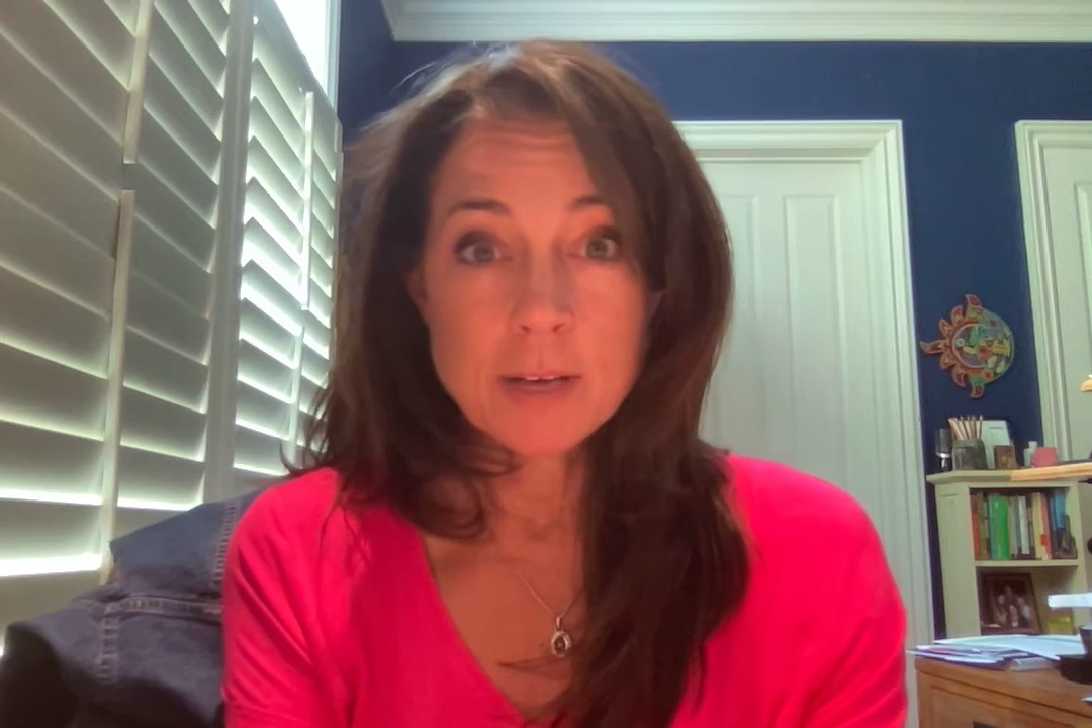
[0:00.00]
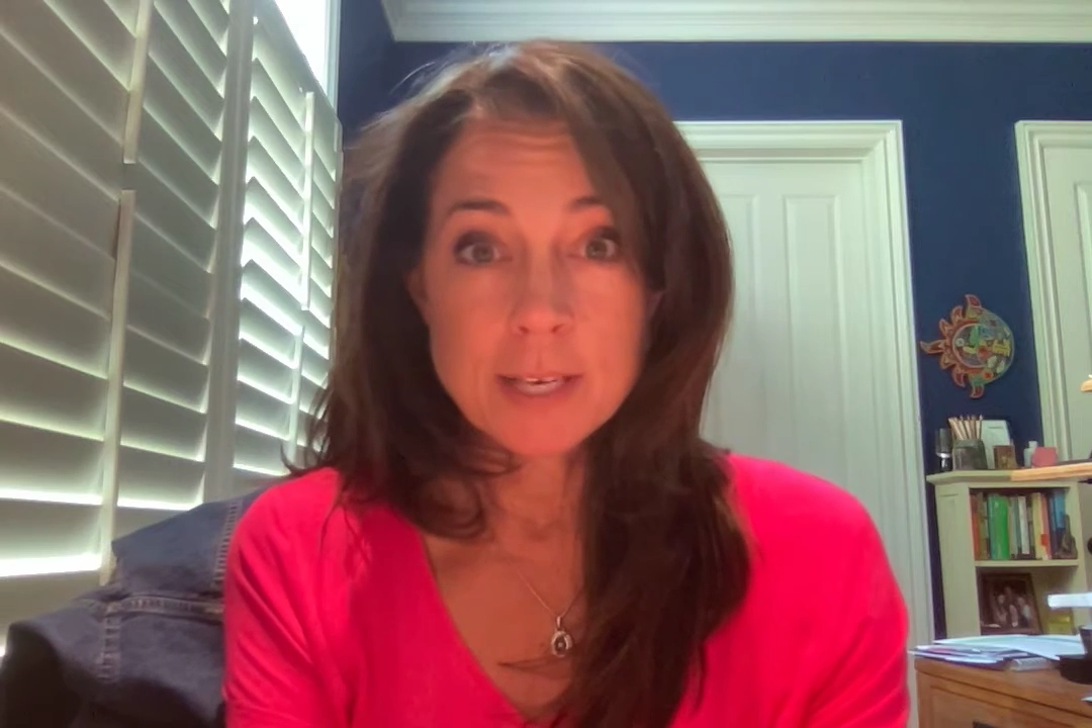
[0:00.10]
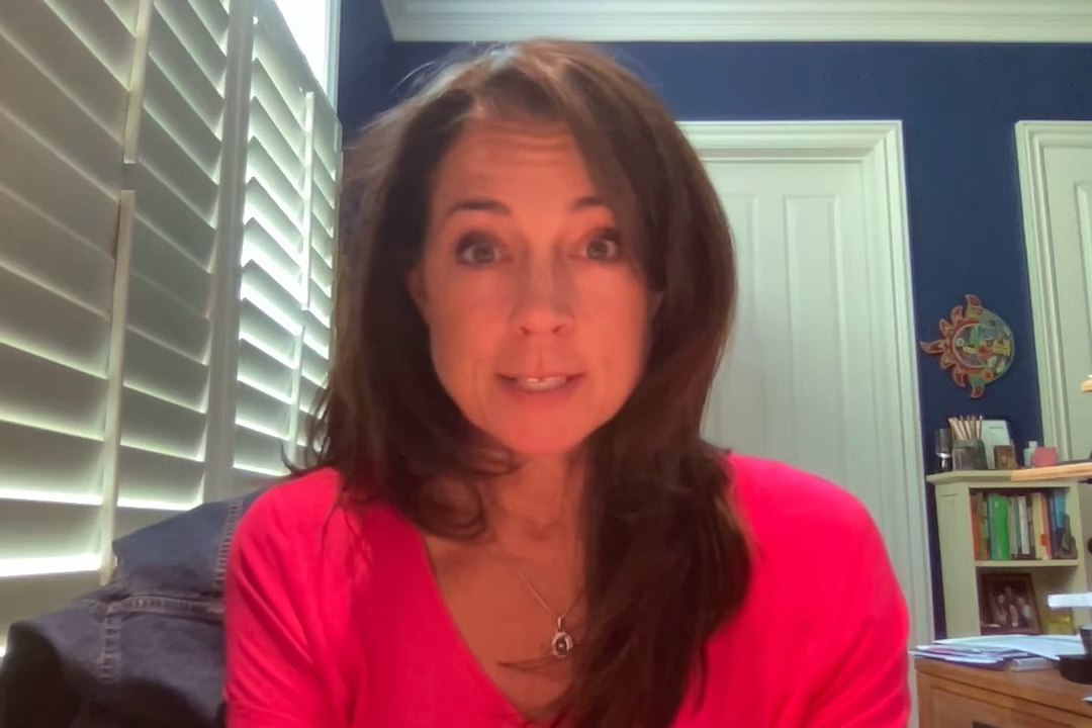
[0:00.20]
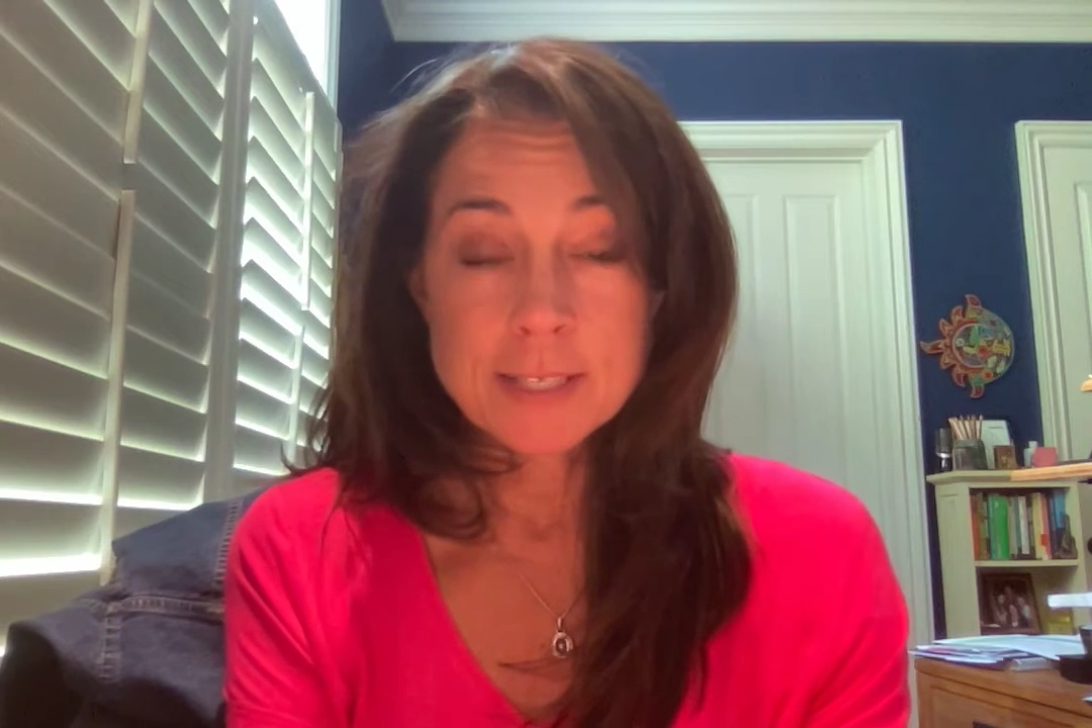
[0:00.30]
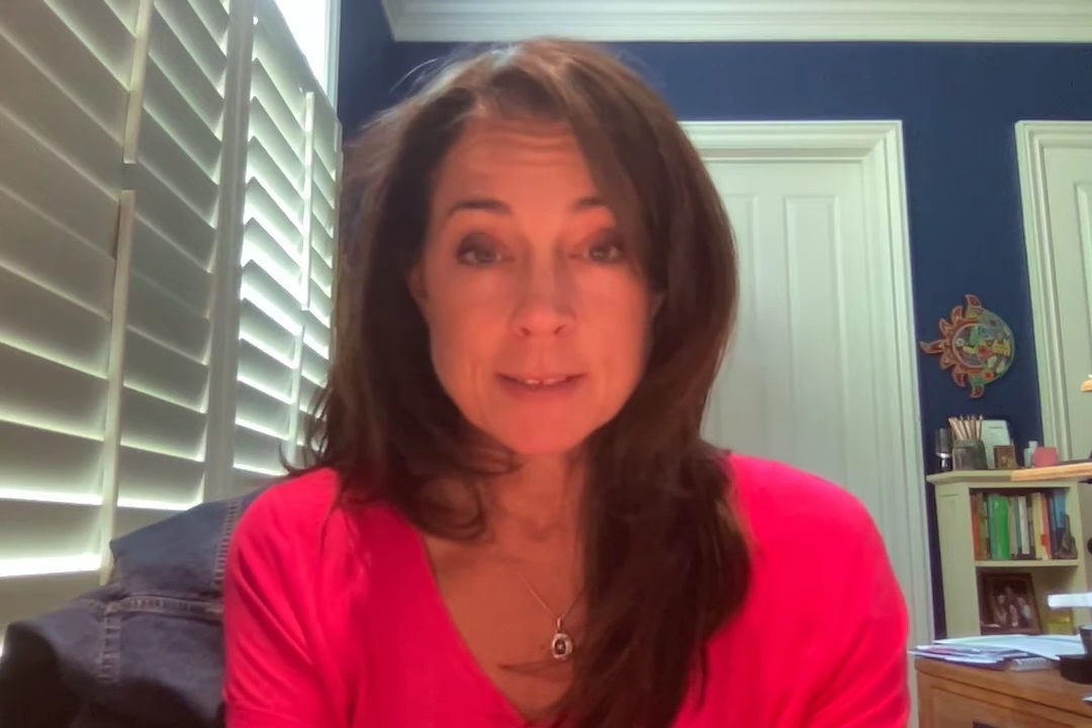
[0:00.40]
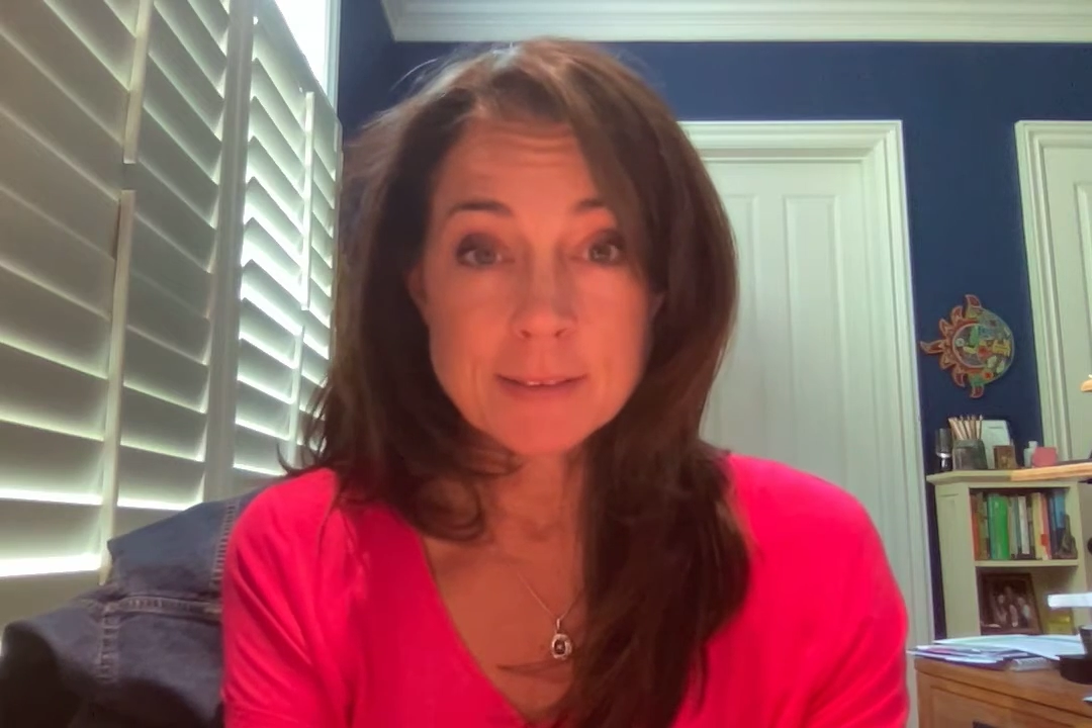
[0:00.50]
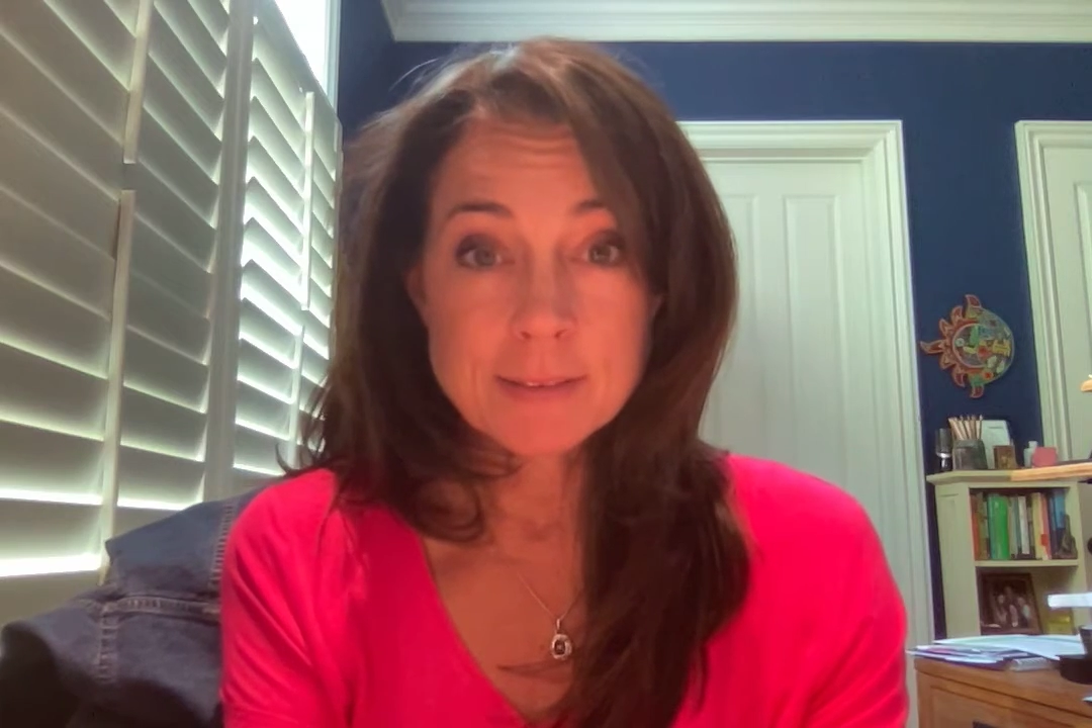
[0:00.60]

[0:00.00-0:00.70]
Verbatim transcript: us